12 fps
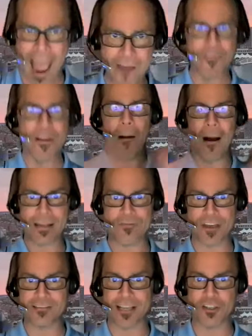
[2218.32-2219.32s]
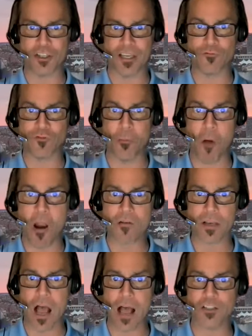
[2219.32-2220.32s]
Everybody thinks they should give Lamar
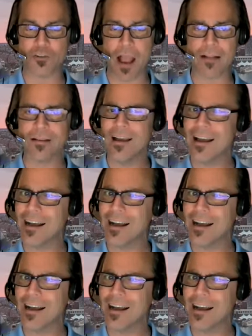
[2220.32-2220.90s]
the contract.